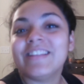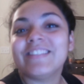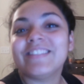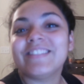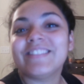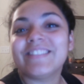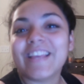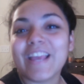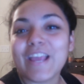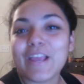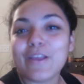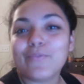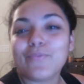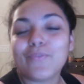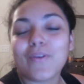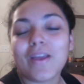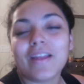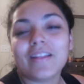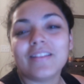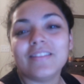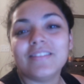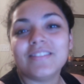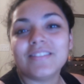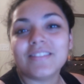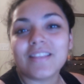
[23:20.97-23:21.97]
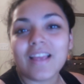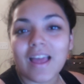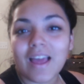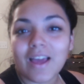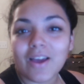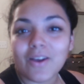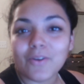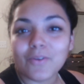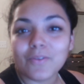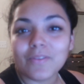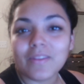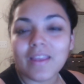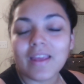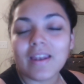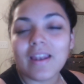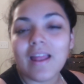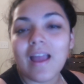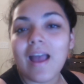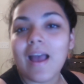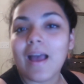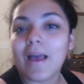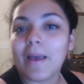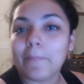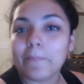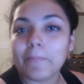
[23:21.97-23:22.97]
safe and sound and
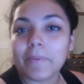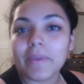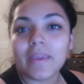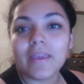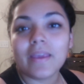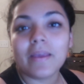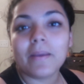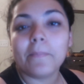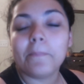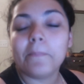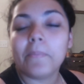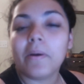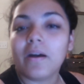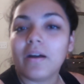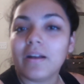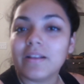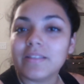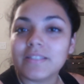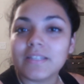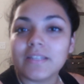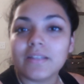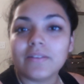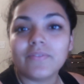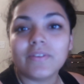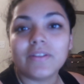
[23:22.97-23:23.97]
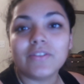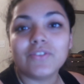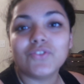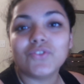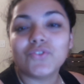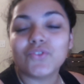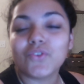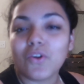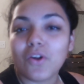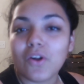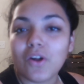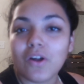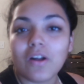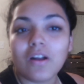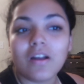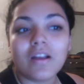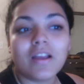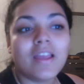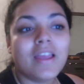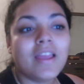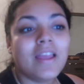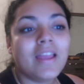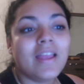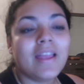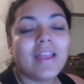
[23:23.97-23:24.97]
happy and positive and
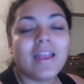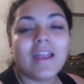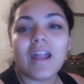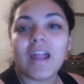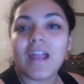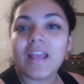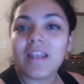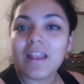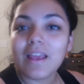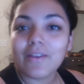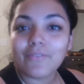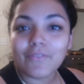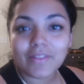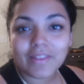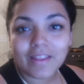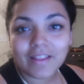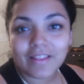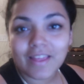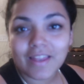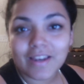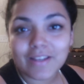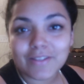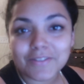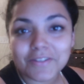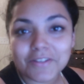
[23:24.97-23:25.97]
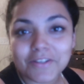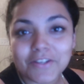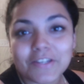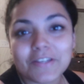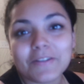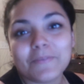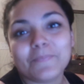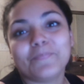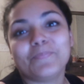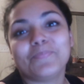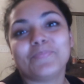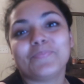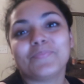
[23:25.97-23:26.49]
strong and everything that is good.